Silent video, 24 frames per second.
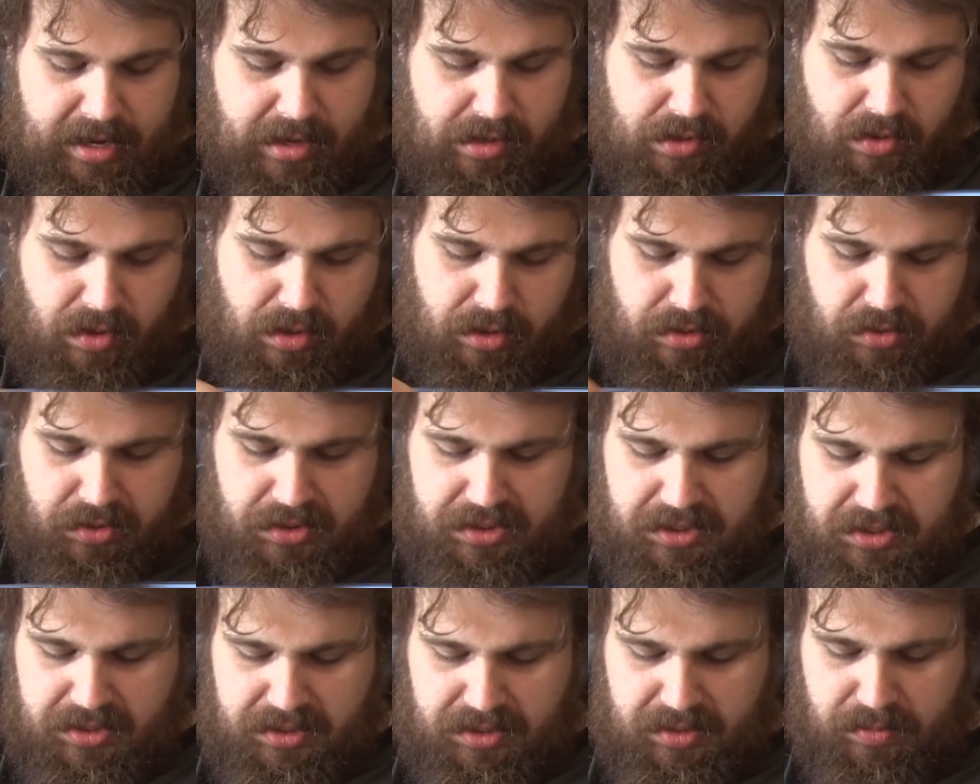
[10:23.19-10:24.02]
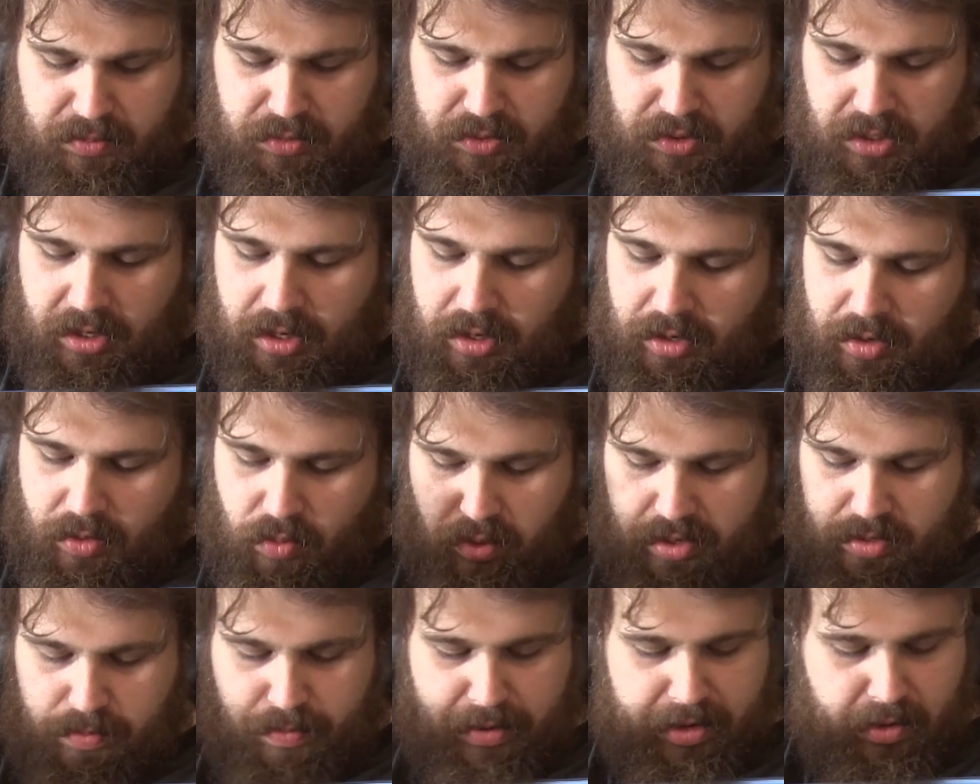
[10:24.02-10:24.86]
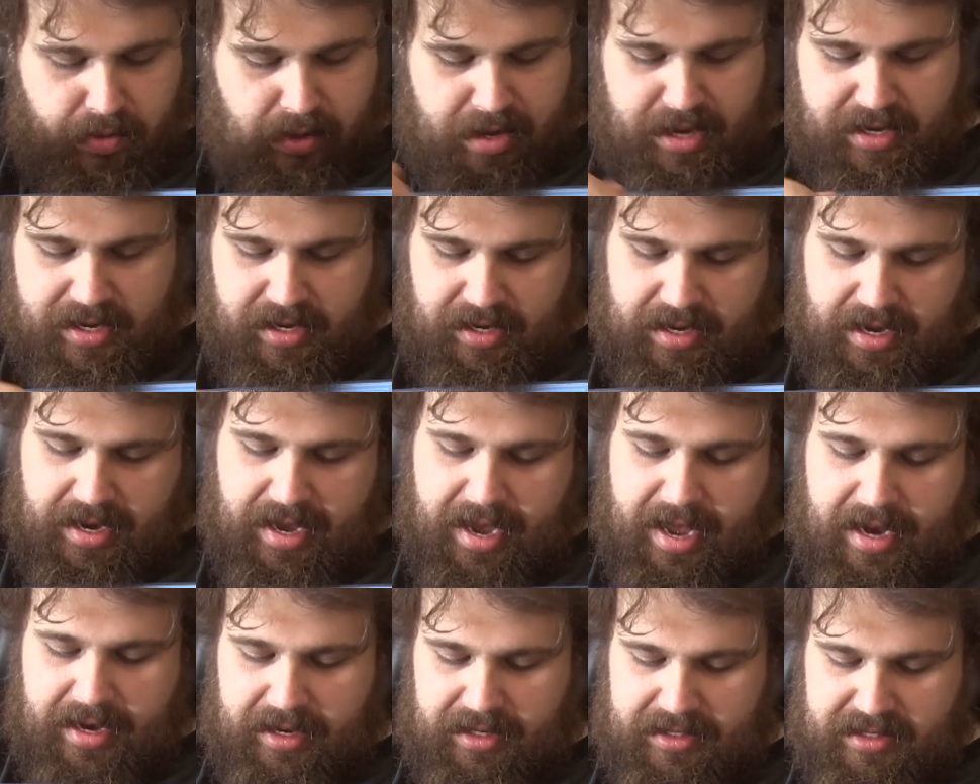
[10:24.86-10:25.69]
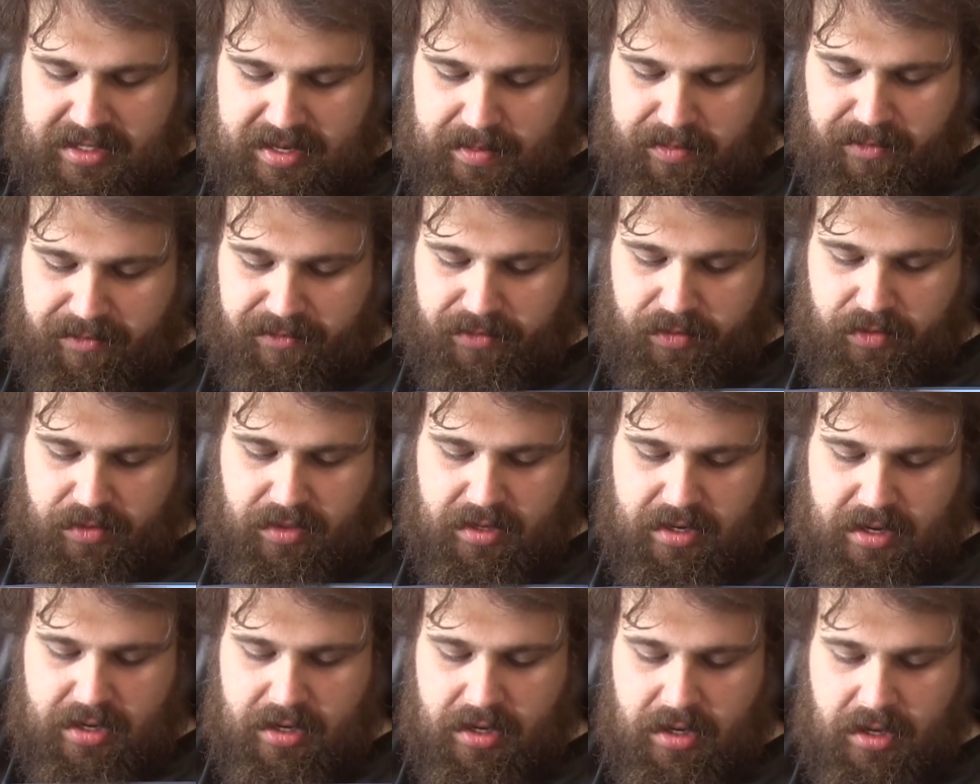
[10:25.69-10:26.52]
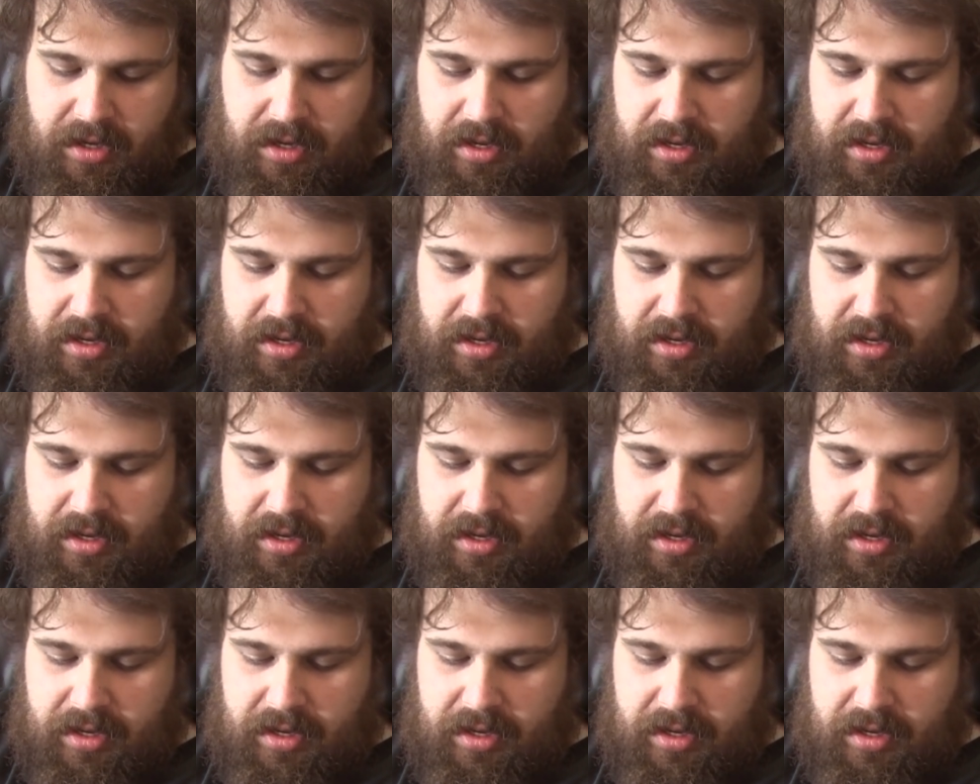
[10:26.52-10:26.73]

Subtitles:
and all those systems would be working again, except for the